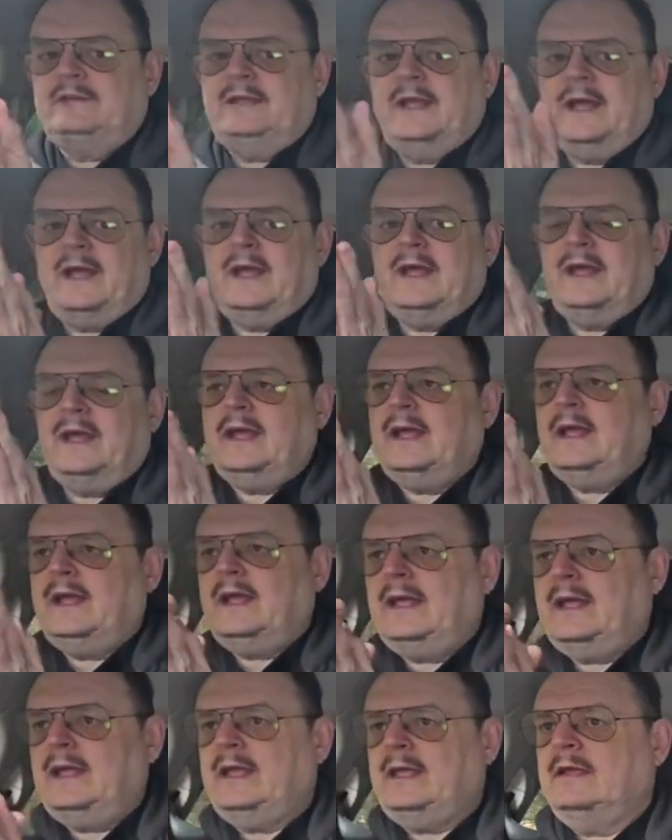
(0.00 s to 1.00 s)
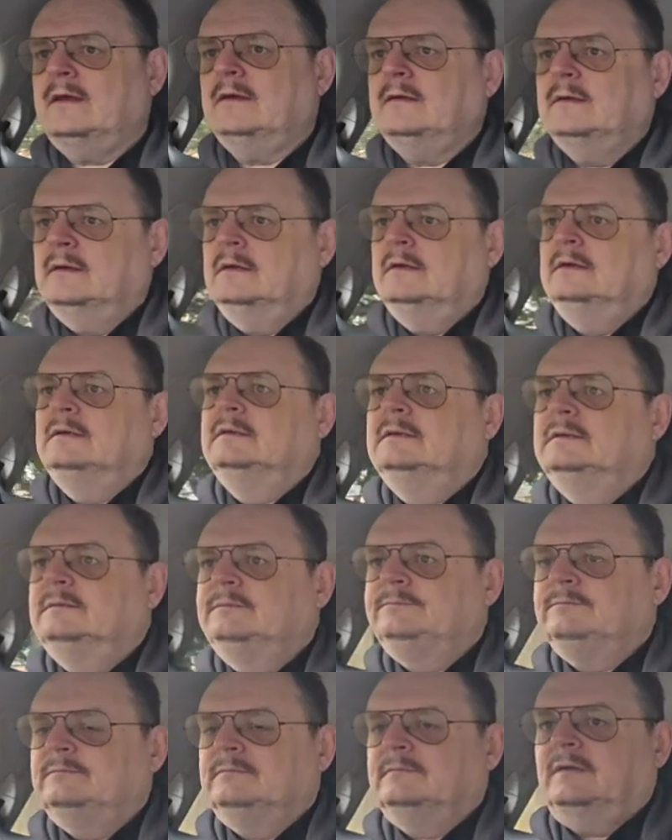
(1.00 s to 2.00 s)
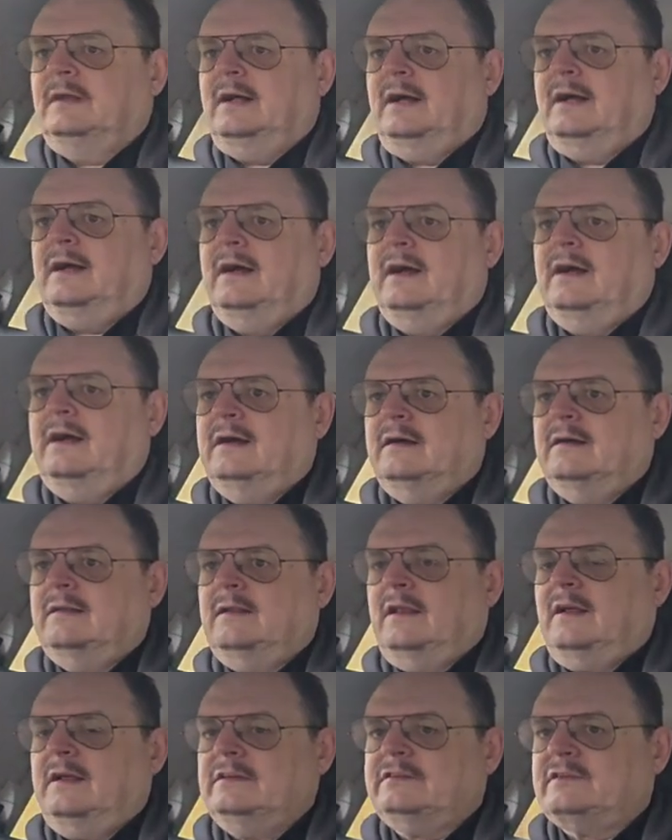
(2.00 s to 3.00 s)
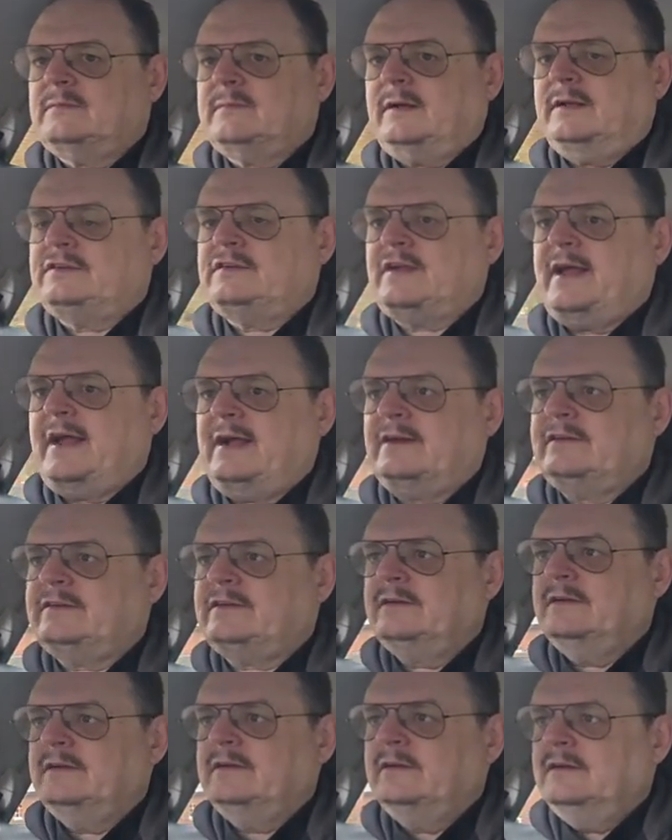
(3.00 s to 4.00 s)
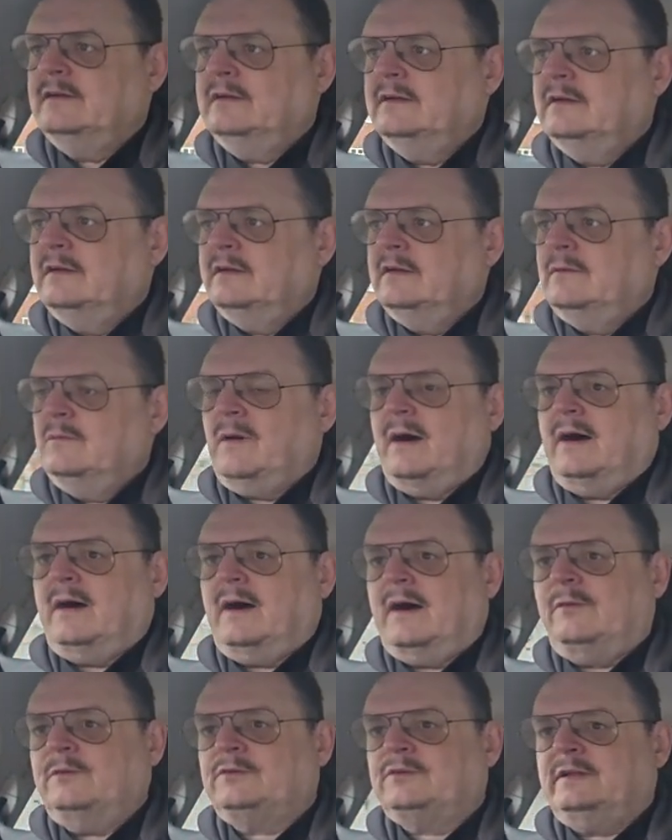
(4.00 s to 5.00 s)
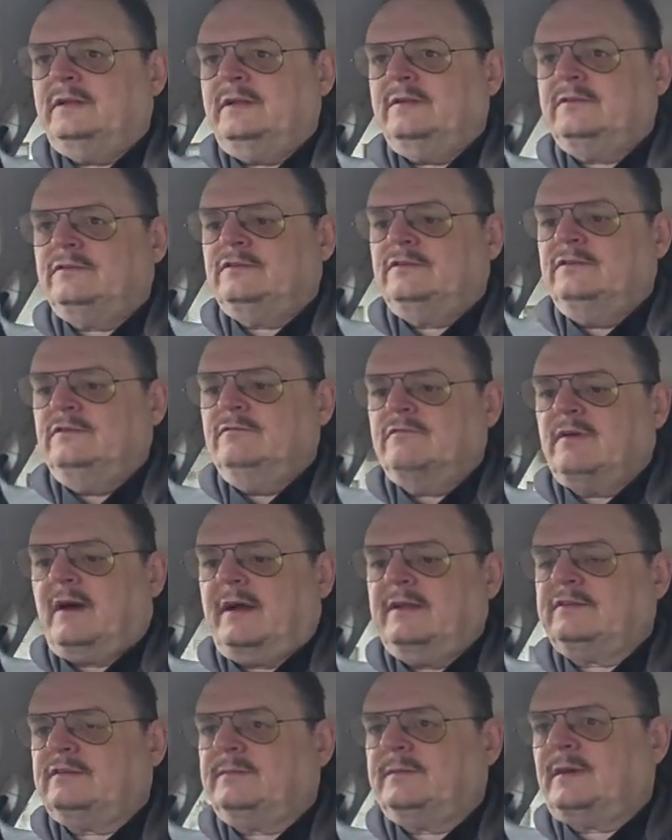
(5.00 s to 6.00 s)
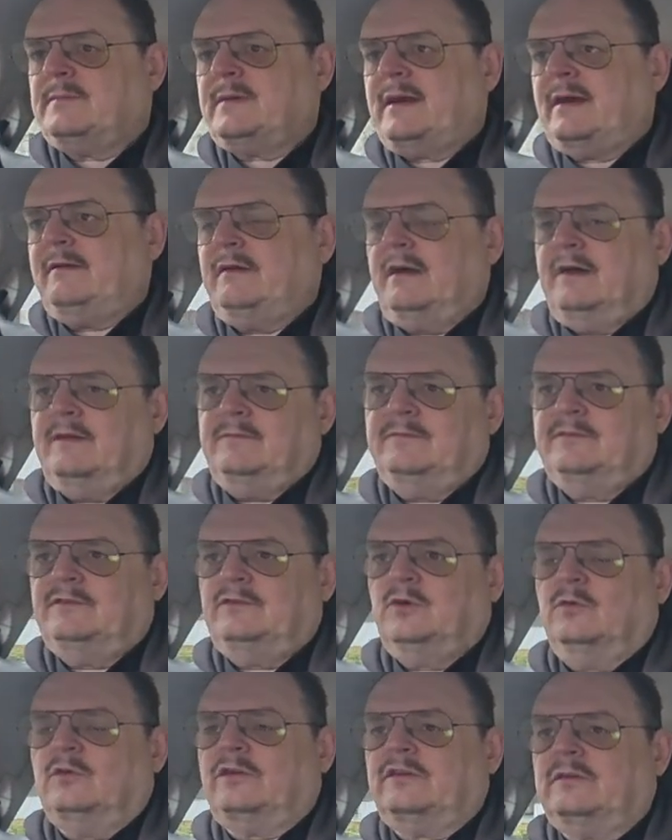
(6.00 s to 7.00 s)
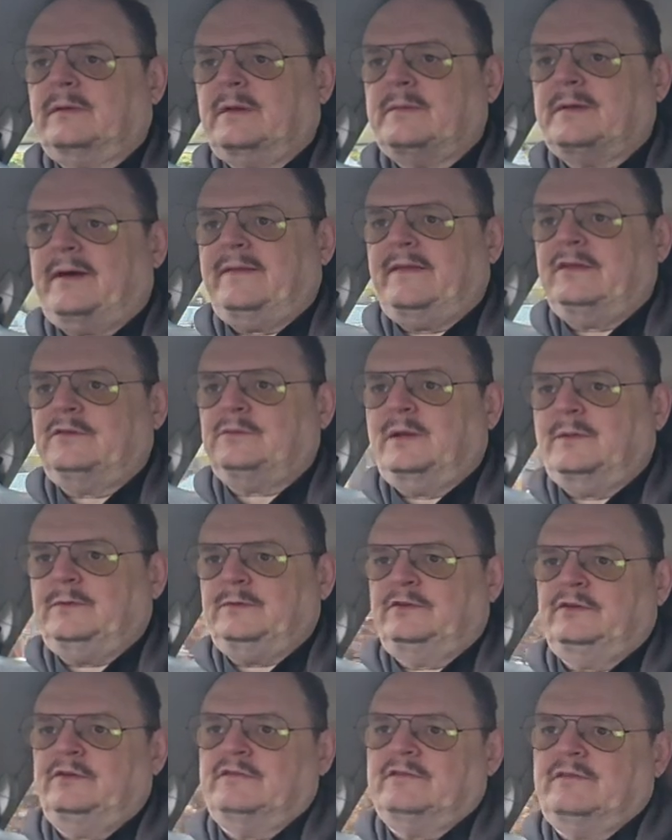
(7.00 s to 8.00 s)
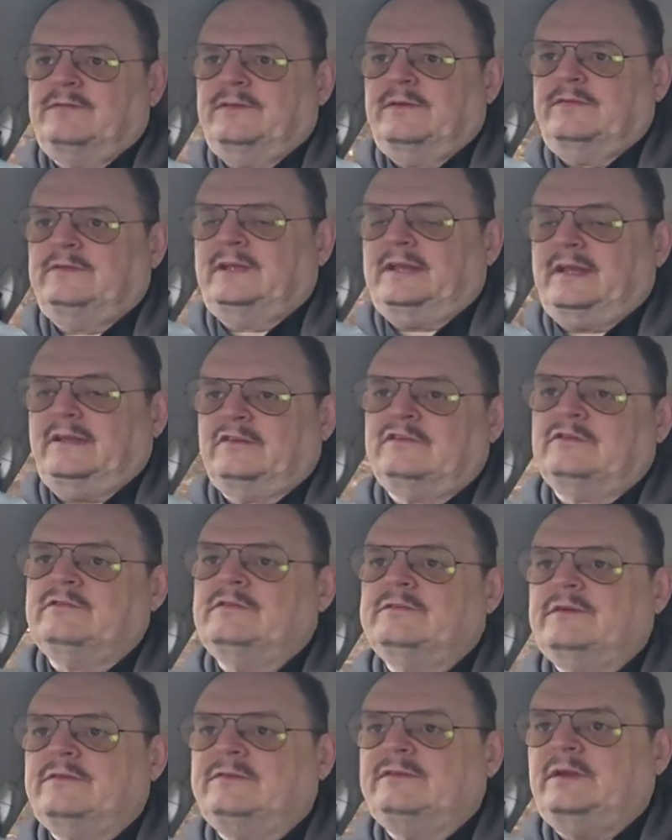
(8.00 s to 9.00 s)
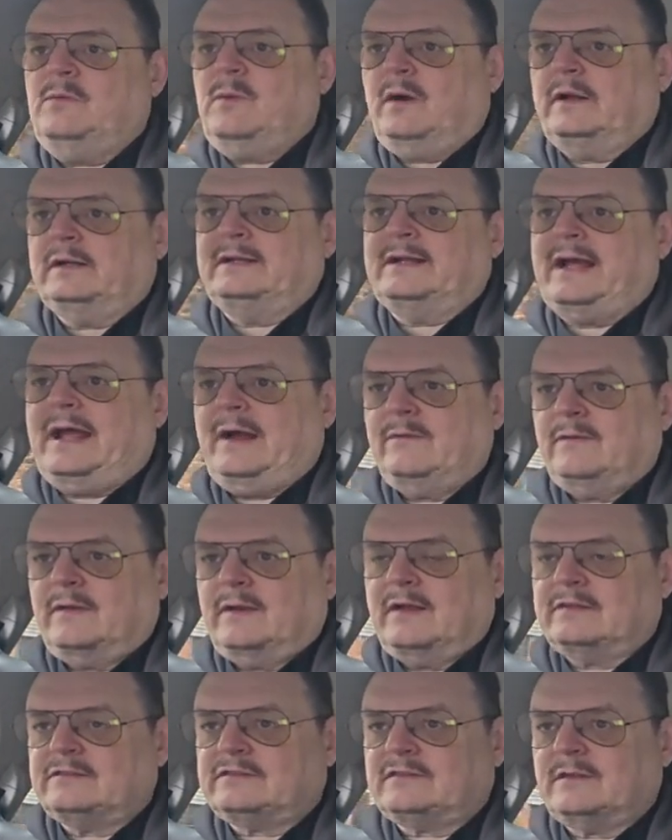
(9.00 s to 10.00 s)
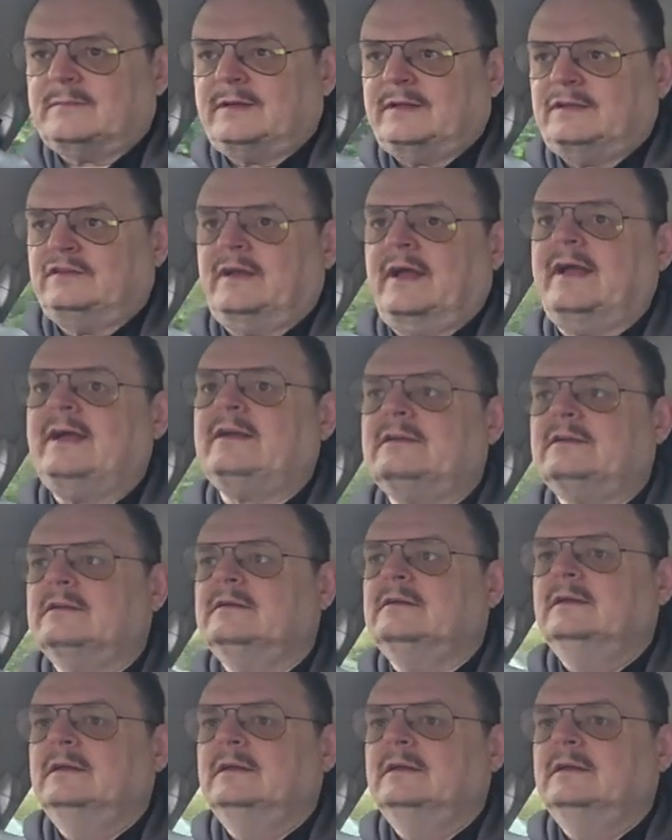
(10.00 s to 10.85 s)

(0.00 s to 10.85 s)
Yay! The last time I checked, well, I was going to write something about, talk to something about this when it was 250. It's 251 now, the last time I checked.